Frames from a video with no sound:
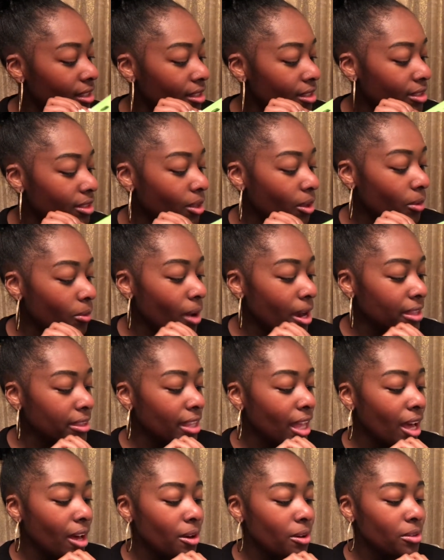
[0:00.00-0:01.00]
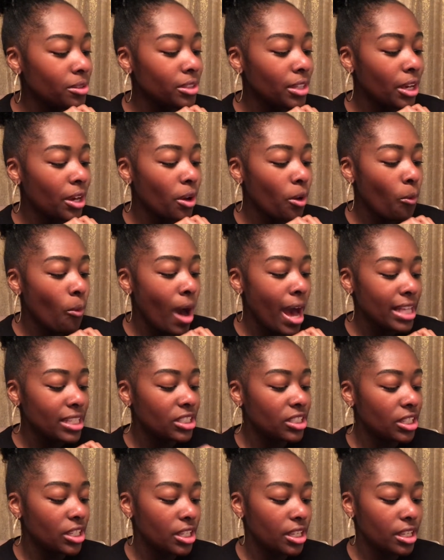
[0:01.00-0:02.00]
So right now they're
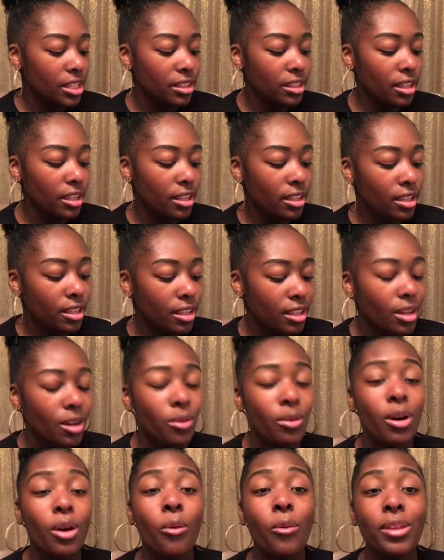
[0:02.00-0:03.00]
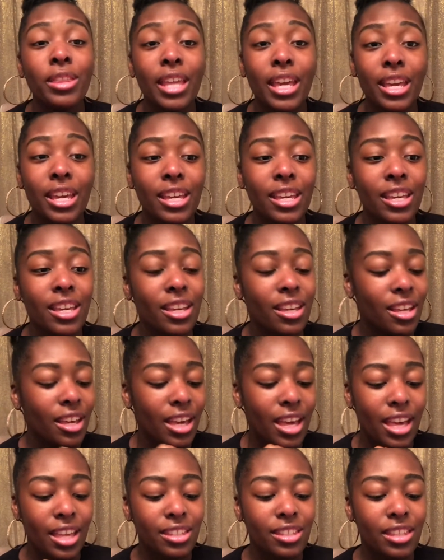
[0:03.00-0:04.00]
watching, well, when they
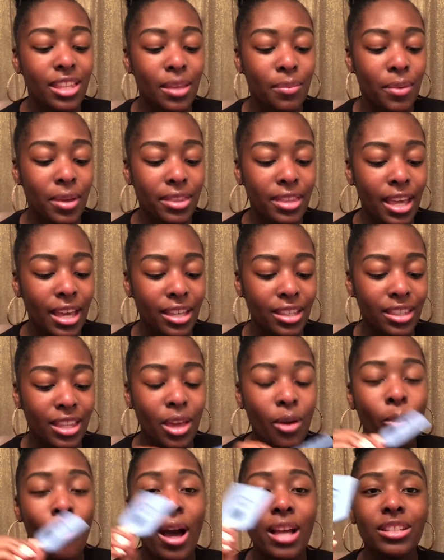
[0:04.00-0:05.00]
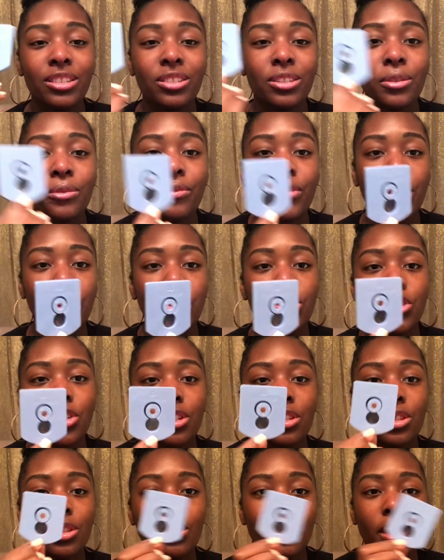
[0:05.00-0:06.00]
sleep at night, they watch the fish.
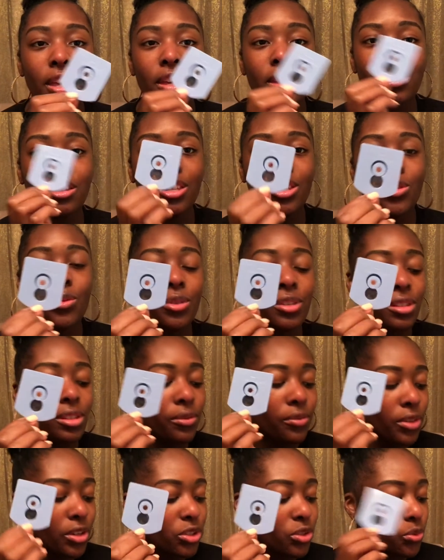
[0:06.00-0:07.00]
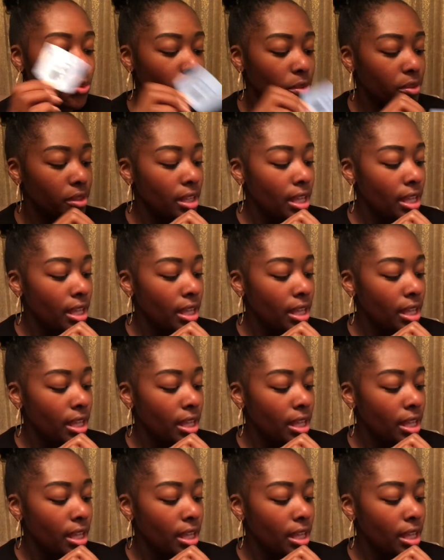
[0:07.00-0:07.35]
So this one's the fish one.